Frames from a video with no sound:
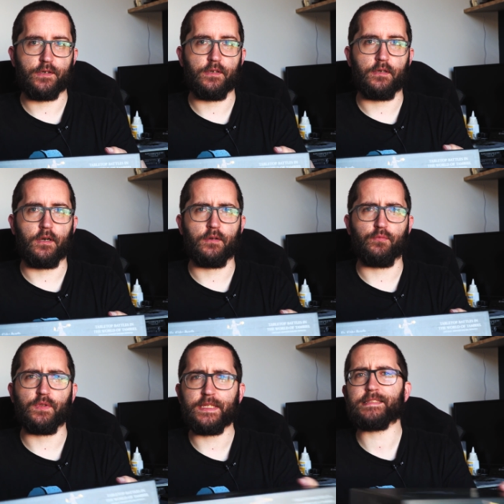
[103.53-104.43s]
are
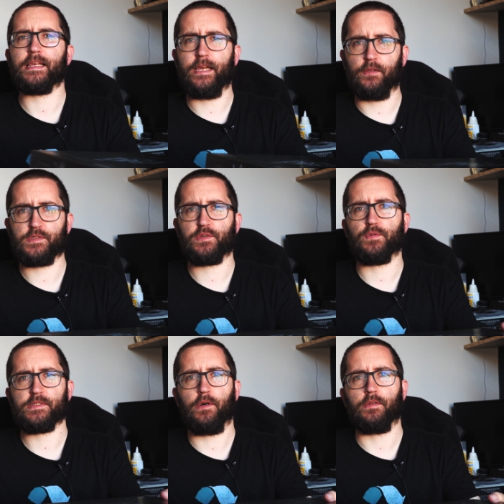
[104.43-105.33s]
releasing Elder
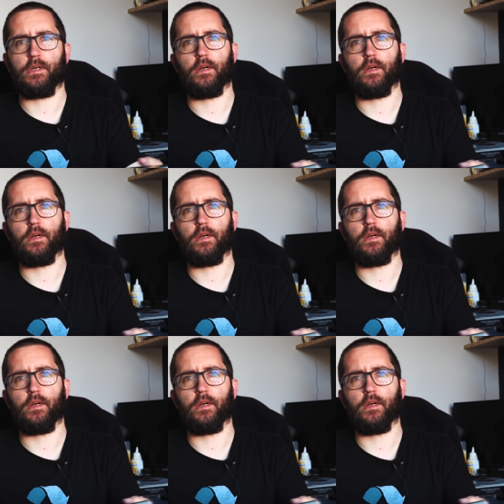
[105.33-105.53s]
Scrolls Call to